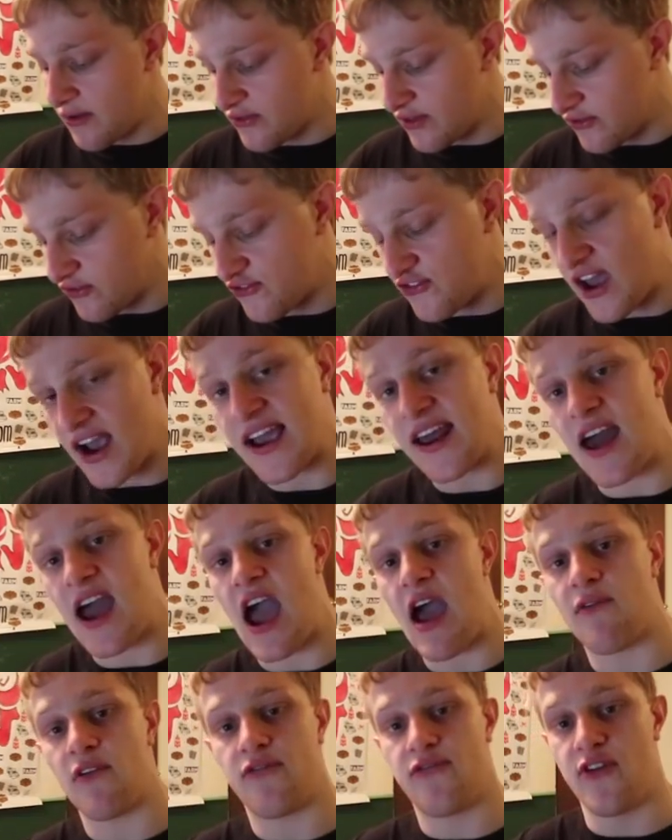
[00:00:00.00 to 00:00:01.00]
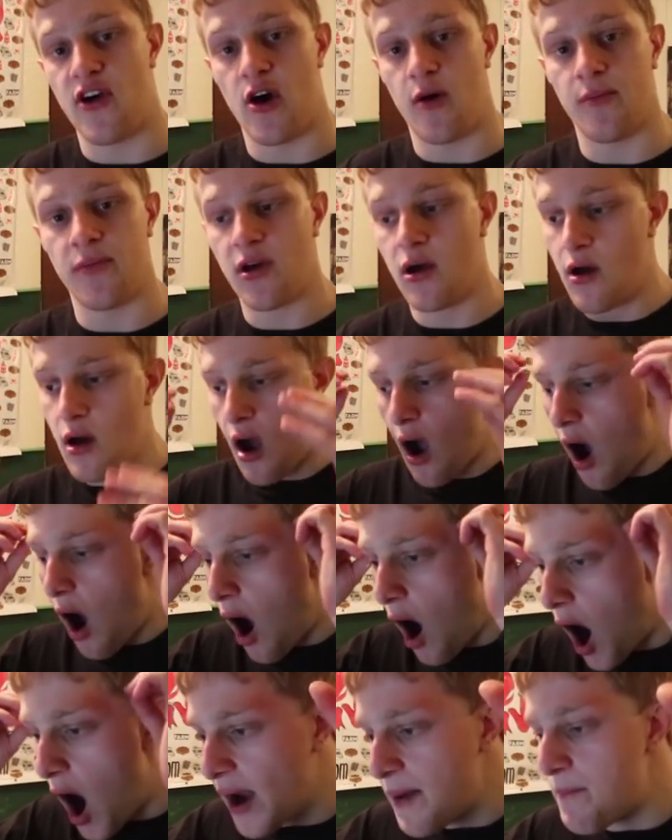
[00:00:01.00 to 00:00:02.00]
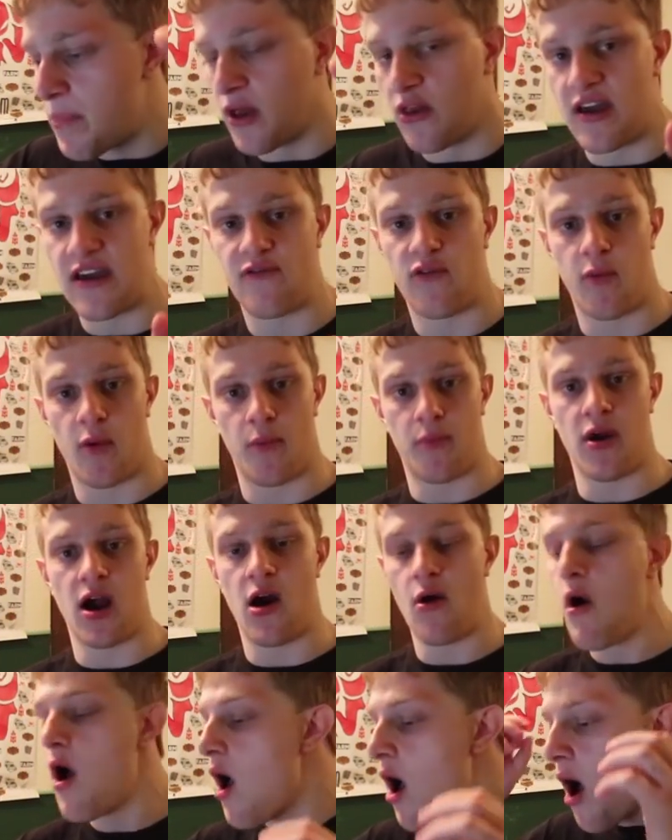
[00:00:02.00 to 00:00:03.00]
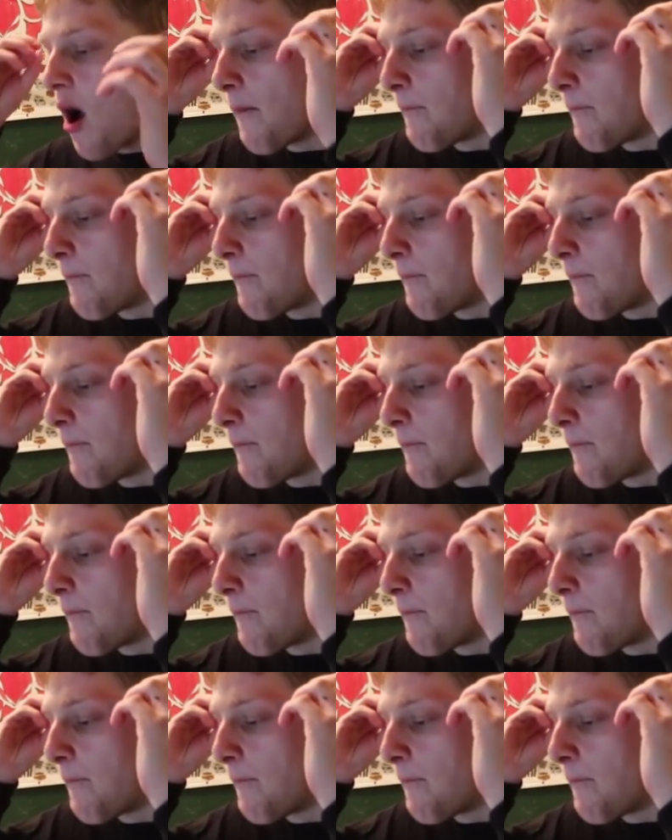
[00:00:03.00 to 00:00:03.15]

the second I have it filmed. Unbelievable, bro.